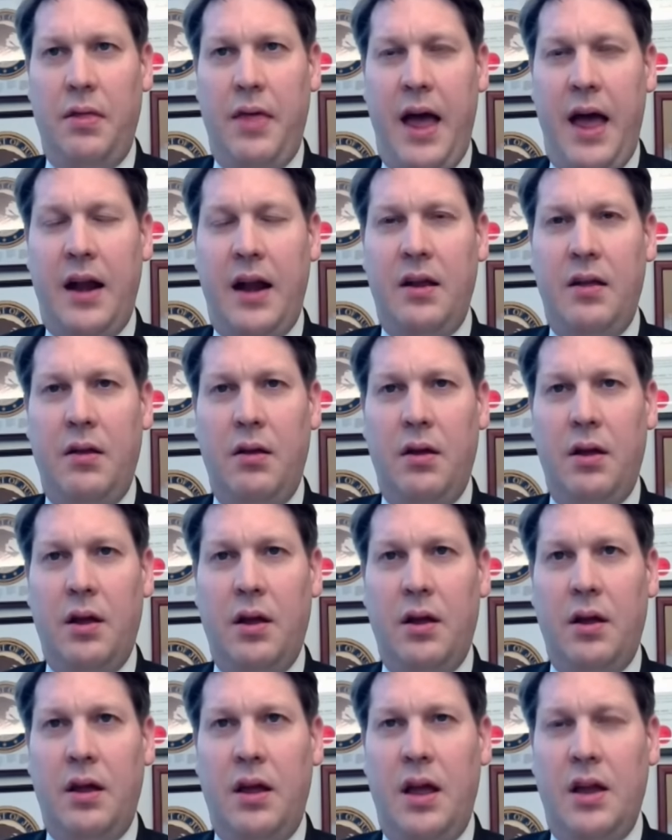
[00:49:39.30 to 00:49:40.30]
it
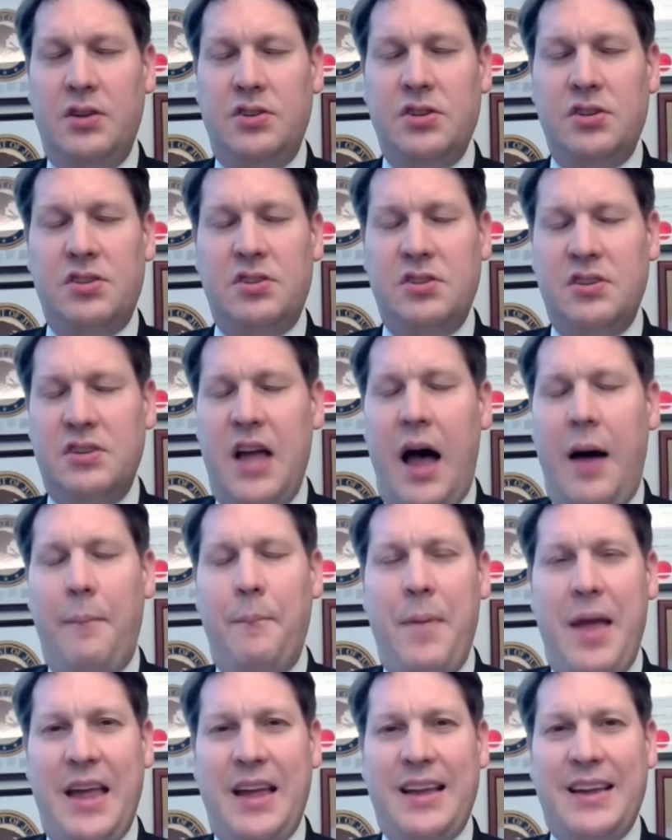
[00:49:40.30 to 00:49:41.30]
just does
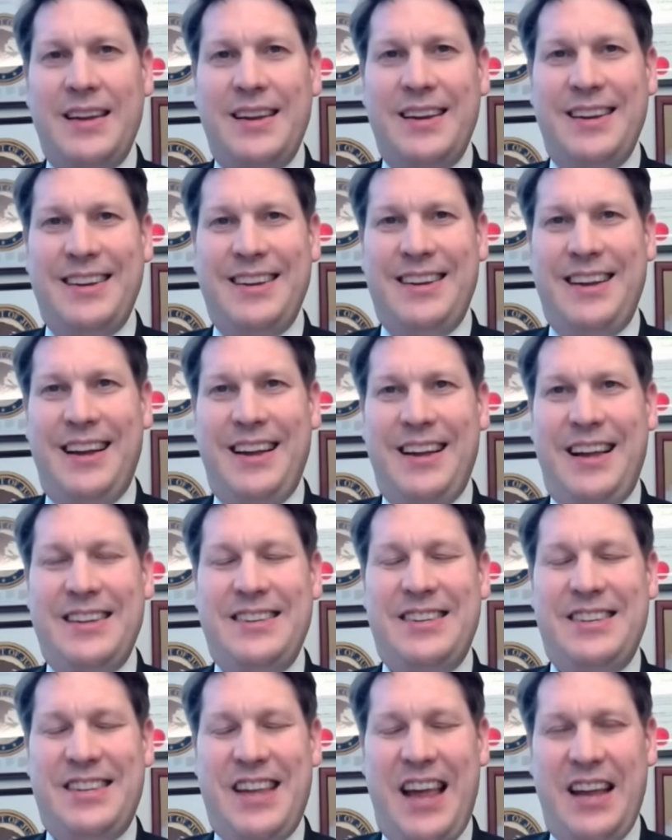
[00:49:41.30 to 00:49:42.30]
not make
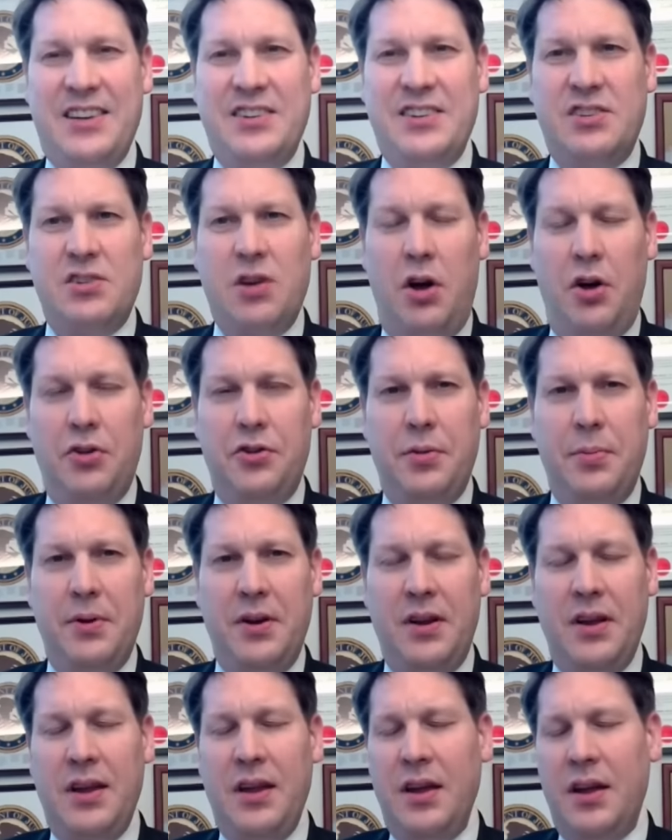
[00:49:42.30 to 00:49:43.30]
sense
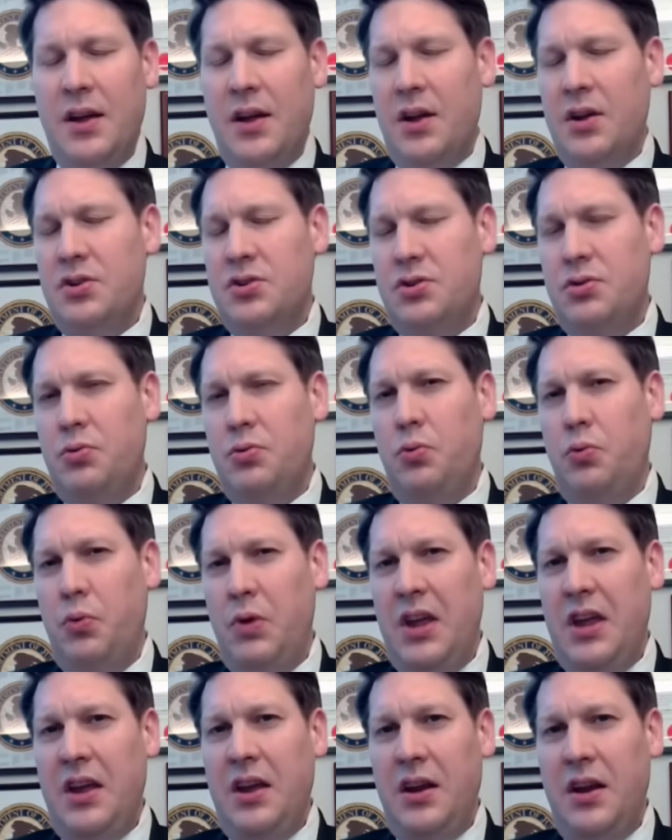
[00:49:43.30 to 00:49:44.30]
ultimately to
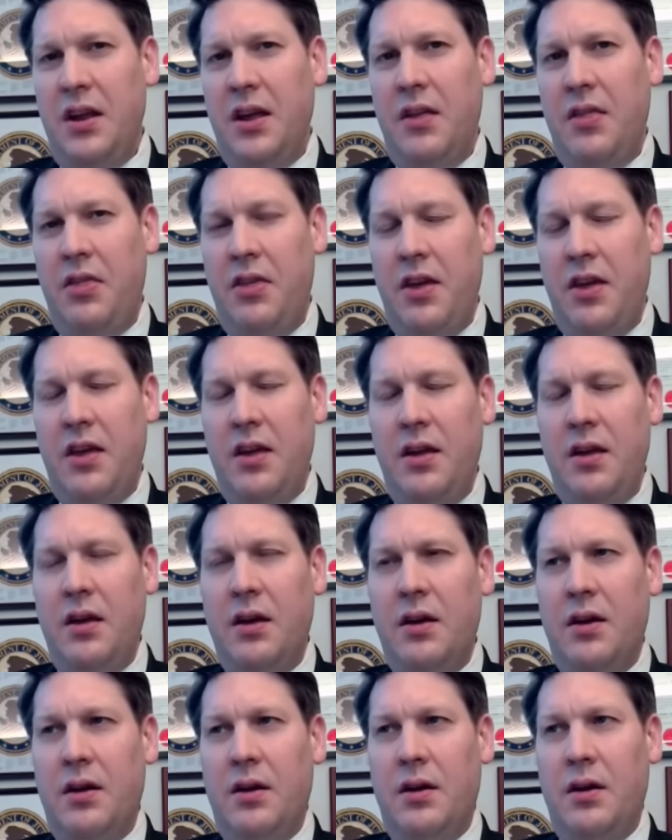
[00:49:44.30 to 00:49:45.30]
read the
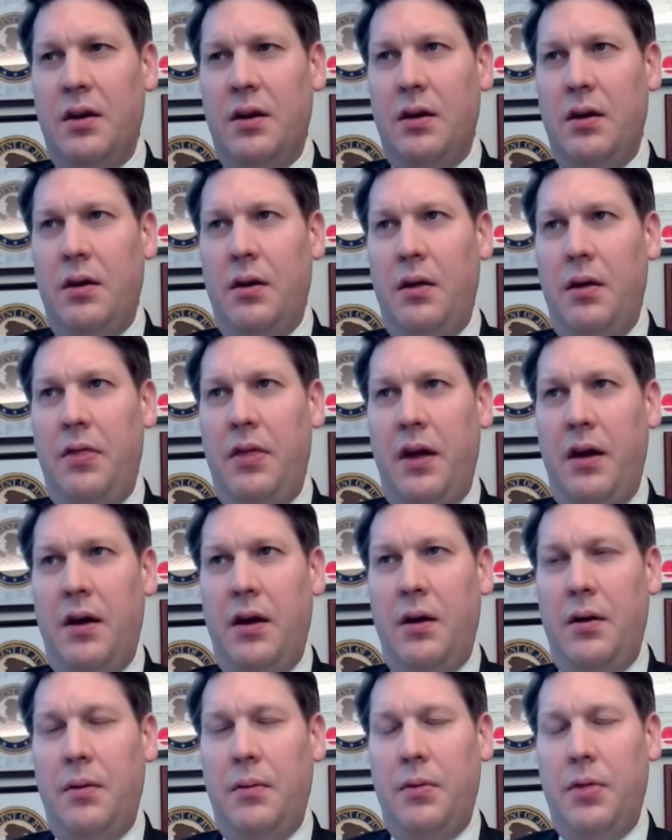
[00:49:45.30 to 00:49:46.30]

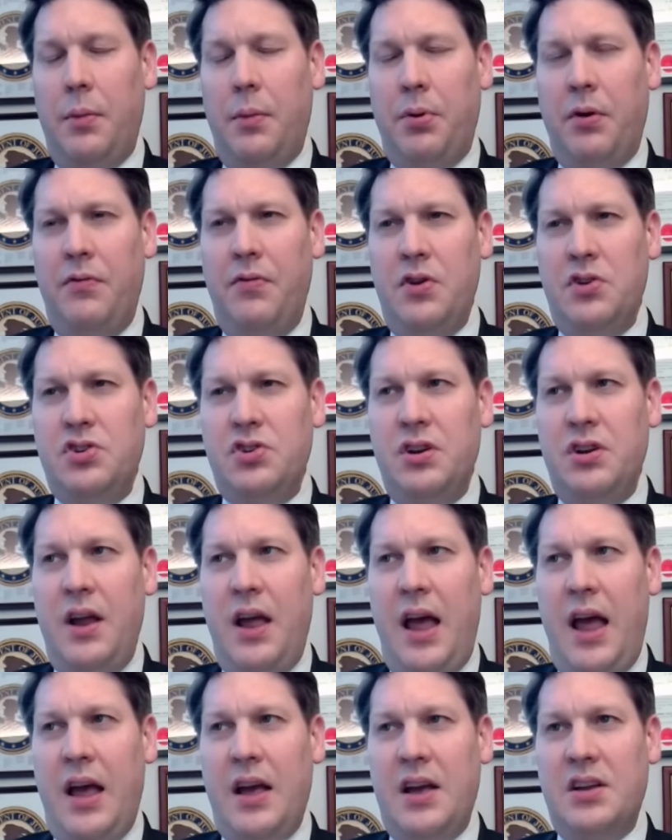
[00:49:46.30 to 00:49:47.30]
provision
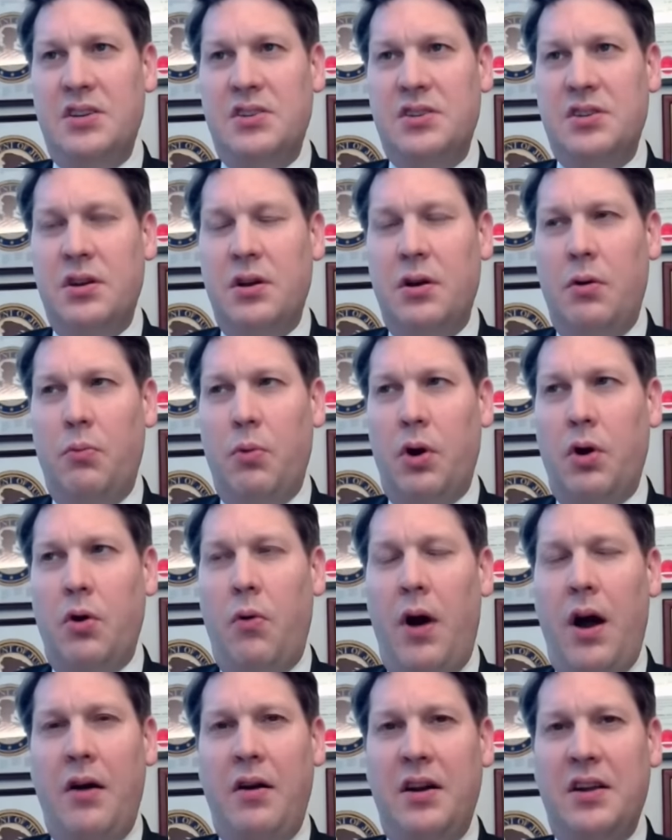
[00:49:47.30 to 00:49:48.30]
as
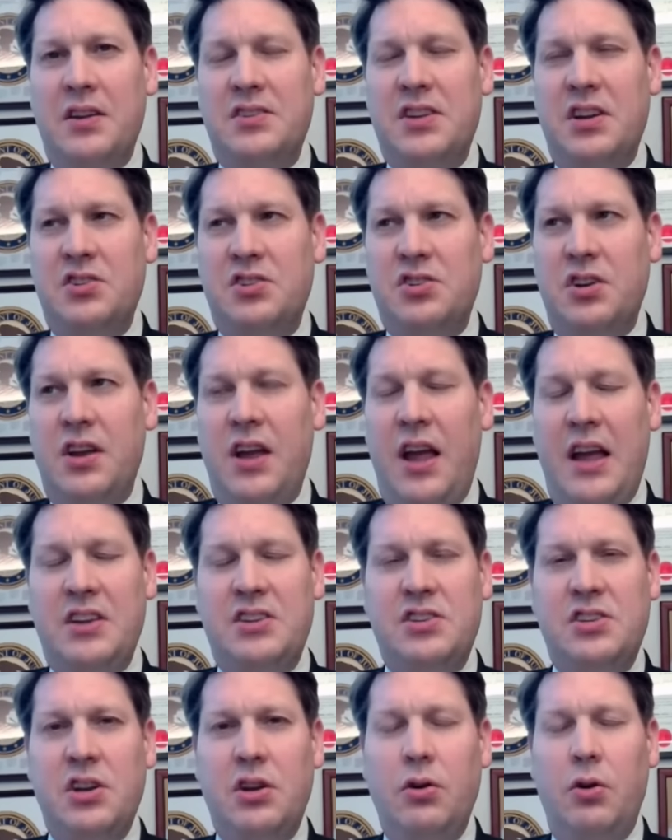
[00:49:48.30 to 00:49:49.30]
requiring essentially a
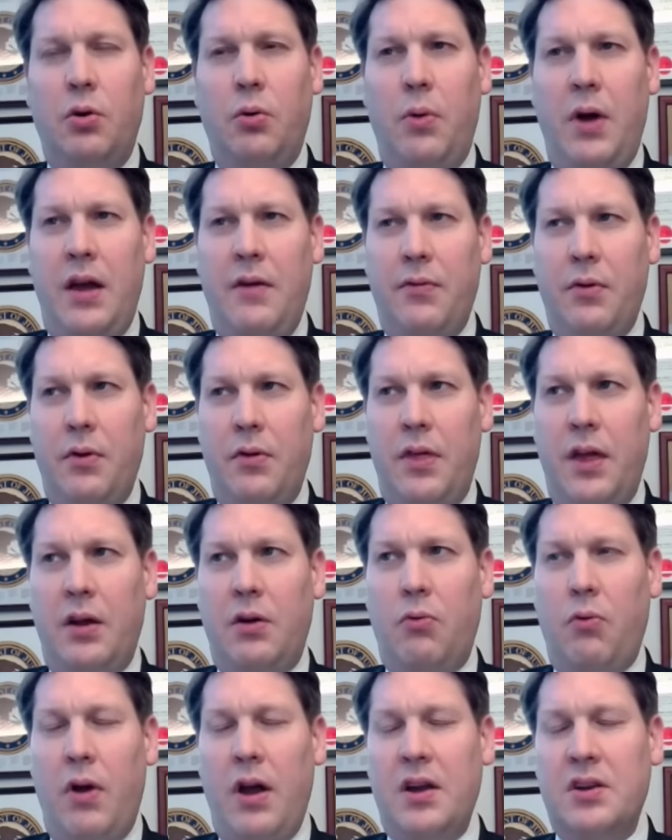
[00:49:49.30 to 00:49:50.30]
single waiver
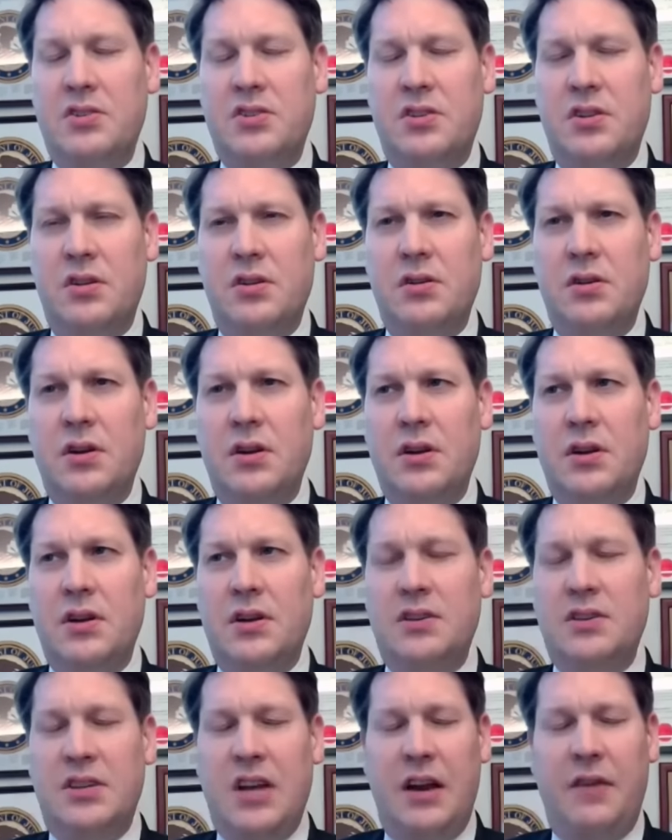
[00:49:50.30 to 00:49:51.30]
that grants the
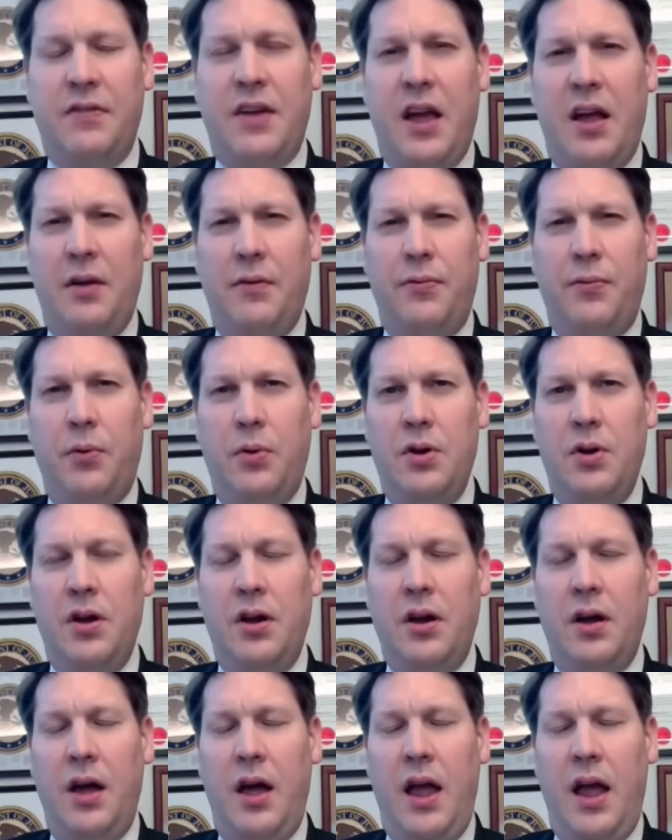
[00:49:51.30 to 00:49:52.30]
state of
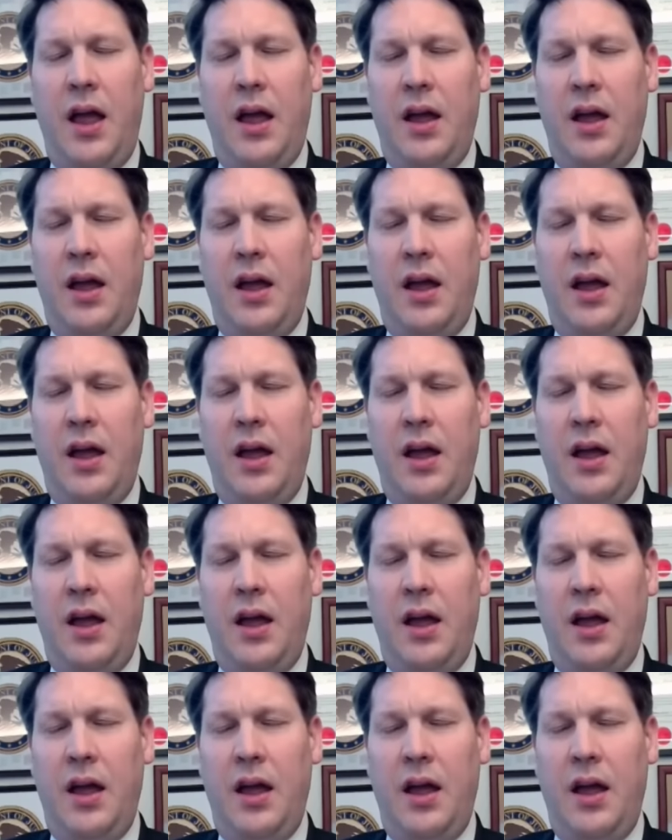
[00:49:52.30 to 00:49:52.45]
California